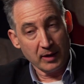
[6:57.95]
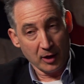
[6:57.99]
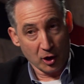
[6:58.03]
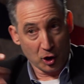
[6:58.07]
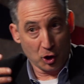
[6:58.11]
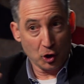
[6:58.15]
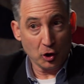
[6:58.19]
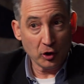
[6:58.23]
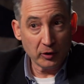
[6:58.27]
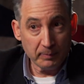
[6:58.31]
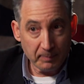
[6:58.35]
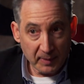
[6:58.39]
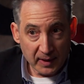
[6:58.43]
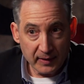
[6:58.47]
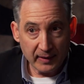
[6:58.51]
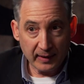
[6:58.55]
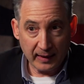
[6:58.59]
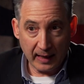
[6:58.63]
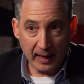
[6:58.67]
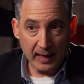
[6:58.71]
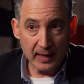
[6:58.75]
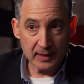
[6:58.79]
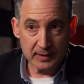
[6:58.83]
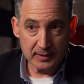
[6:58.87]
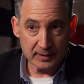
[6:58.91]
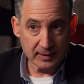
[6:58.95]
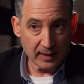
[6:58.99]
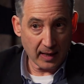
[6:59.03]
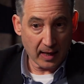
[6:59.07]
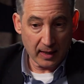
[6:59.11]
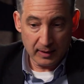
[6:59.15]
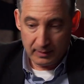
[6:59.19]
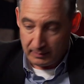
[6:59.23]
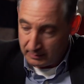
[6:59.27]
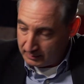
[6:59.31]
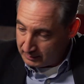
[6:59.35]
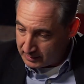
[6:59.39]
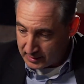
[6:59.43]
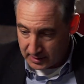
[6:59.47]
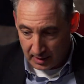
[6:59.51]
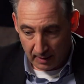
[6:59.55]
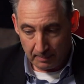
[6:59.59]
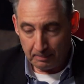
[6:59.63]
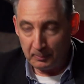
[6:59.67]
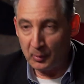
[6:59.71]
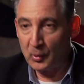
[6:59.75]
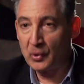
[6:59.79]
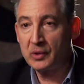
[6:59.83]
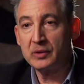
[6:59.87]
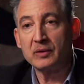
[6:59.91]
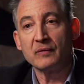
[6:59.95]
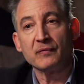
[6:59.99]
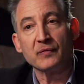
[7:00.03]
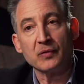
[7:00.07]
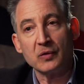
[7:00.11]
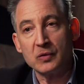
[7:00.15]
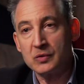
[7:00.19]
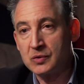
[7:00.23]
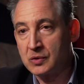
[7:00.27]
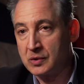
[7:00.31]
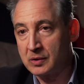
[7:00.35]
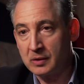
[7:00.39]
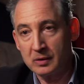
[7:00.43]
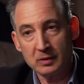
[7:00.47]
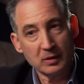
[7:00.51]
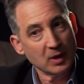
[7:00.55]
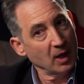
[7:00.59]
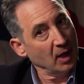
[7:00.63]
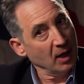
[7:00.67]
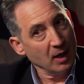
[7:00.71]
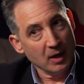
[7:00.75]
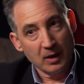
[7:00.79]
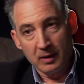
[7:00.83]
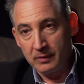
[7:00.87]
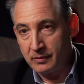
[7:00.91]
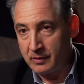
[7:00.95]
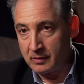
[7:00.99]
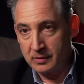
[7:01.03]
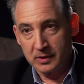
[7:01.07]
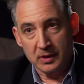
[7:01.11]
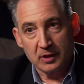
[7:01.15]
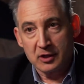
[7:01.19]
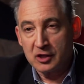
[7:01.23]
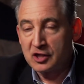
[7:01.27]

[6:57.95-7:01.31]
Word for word: It could be the case that at some point in the future, there's a